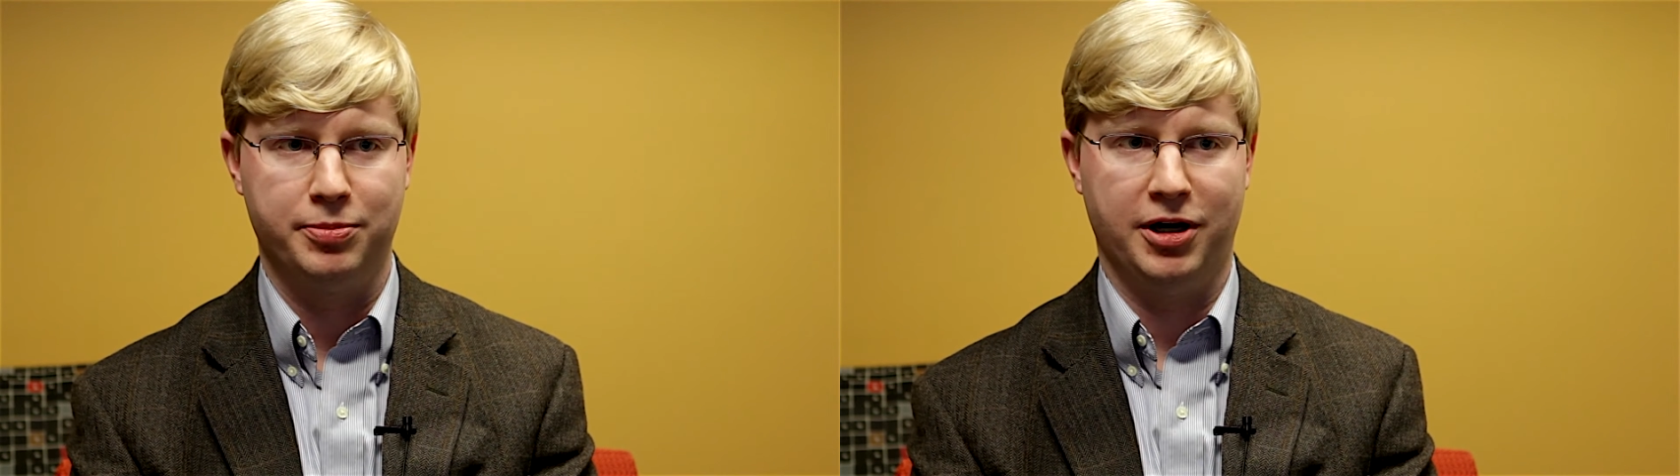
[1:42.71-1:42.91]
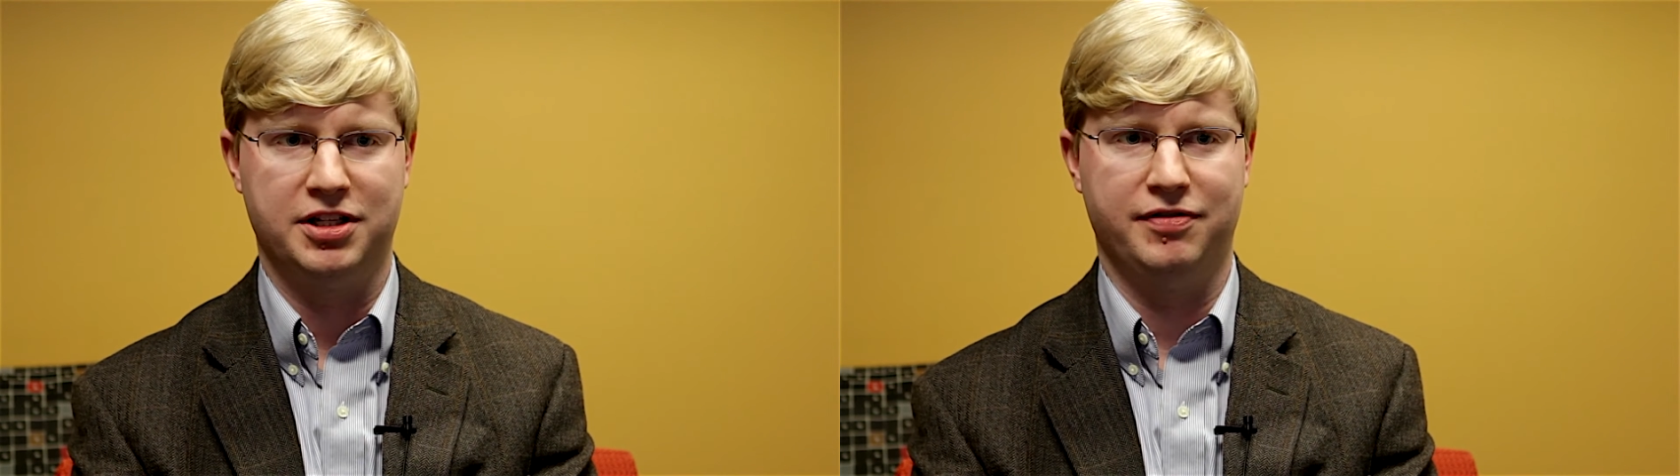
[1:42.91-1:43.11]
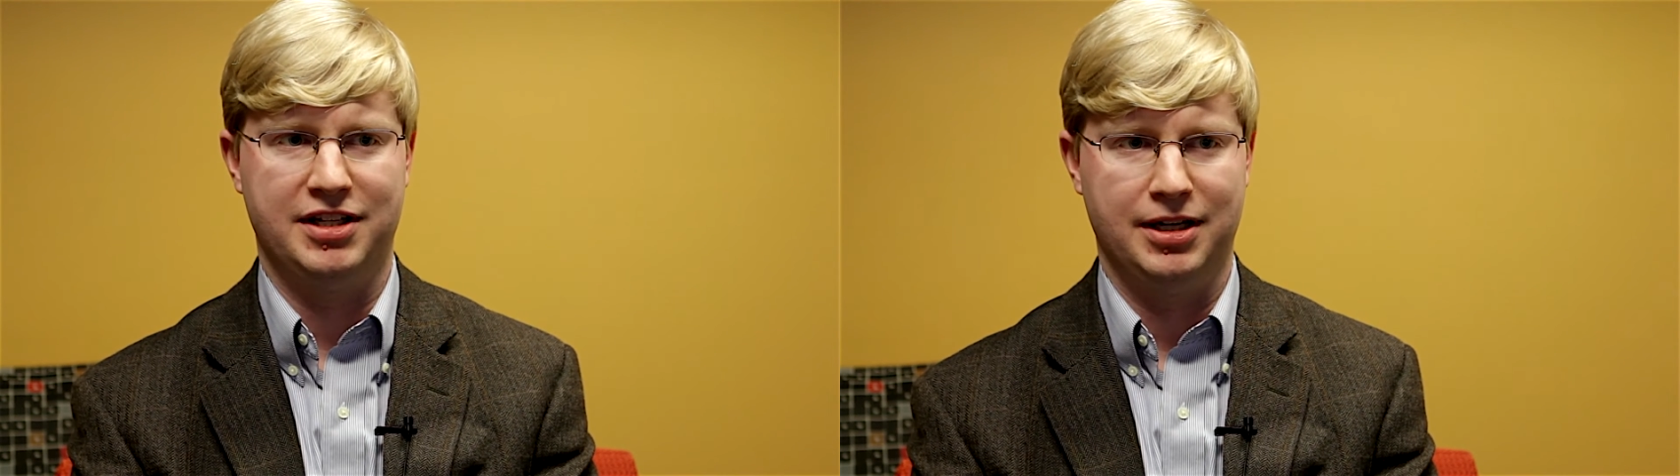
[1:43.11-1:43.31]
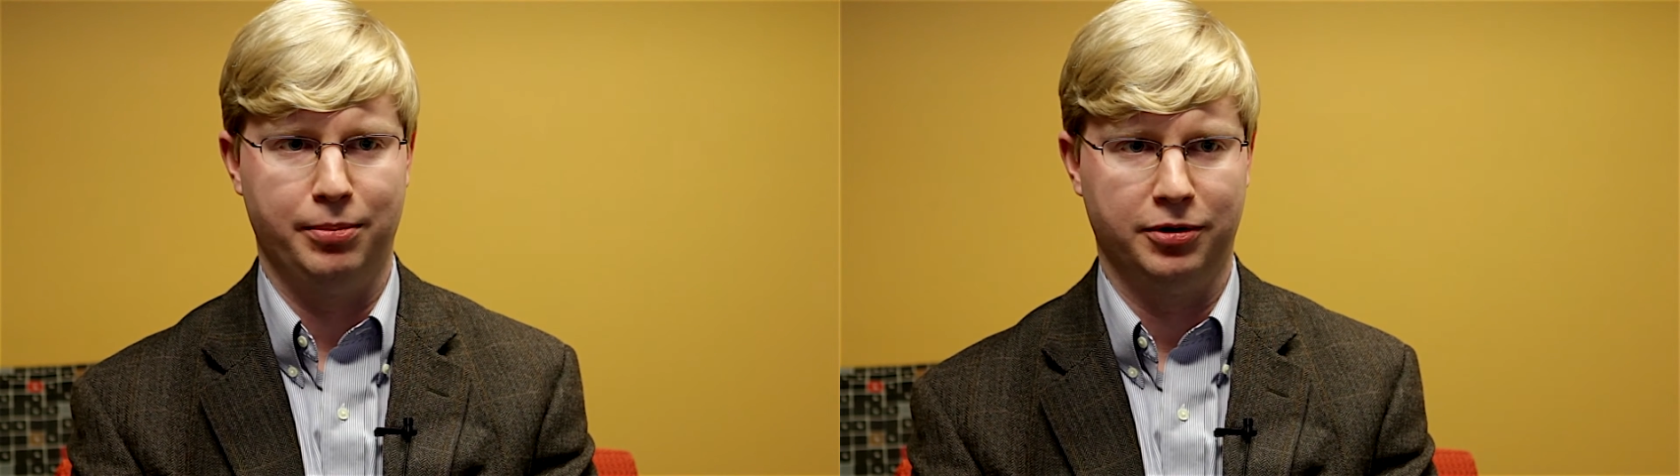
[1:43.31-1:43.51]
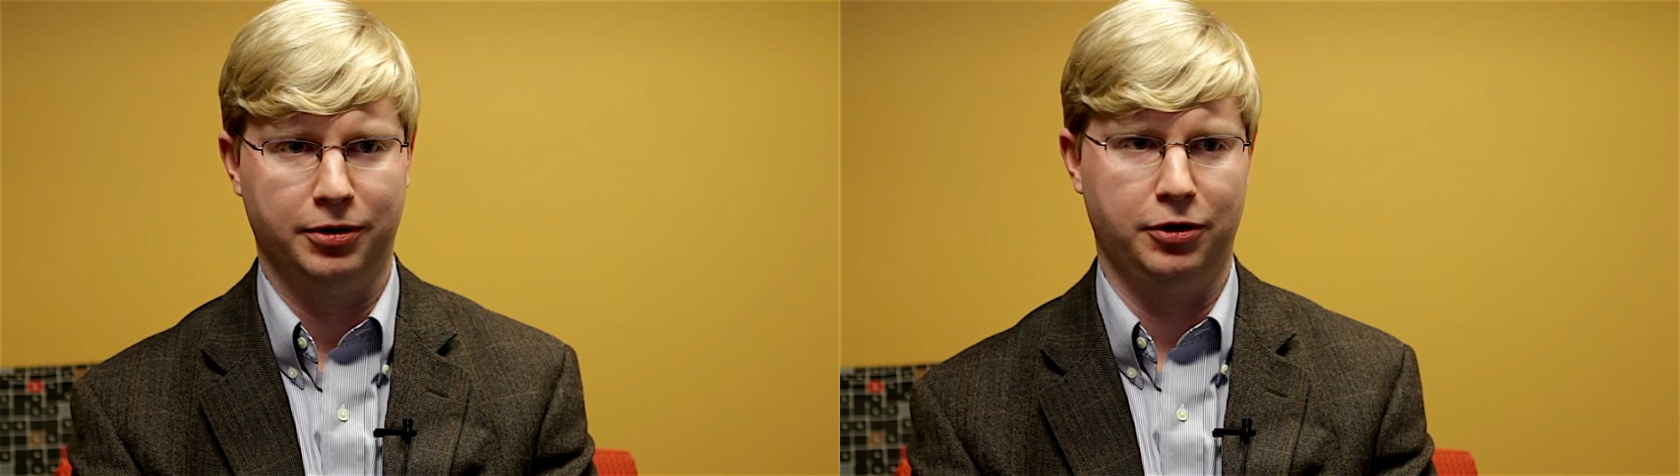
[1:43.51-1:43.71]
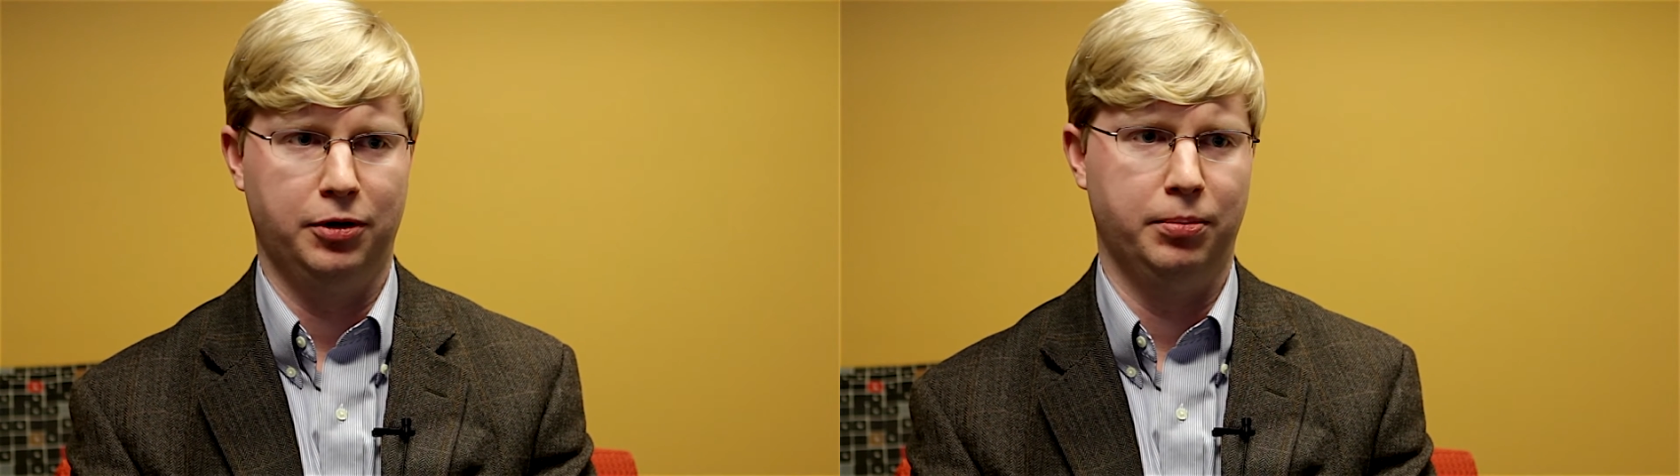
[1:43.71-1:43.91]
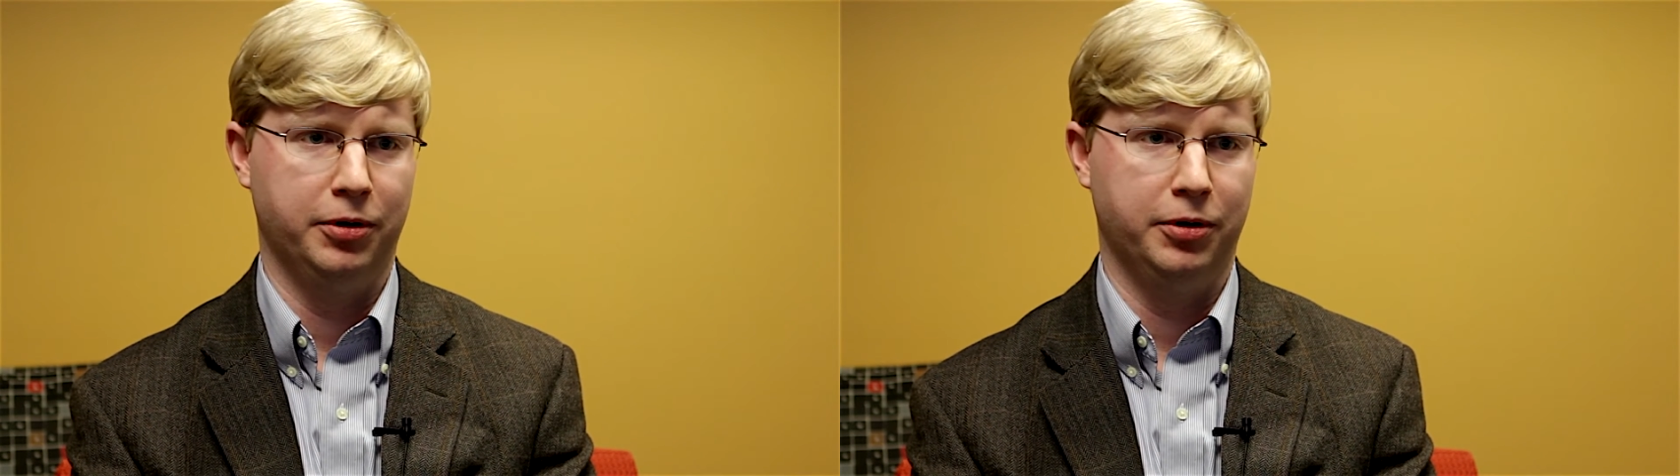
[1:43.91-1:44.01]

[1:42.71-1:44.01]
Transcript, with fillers: parts of the temporal lobe,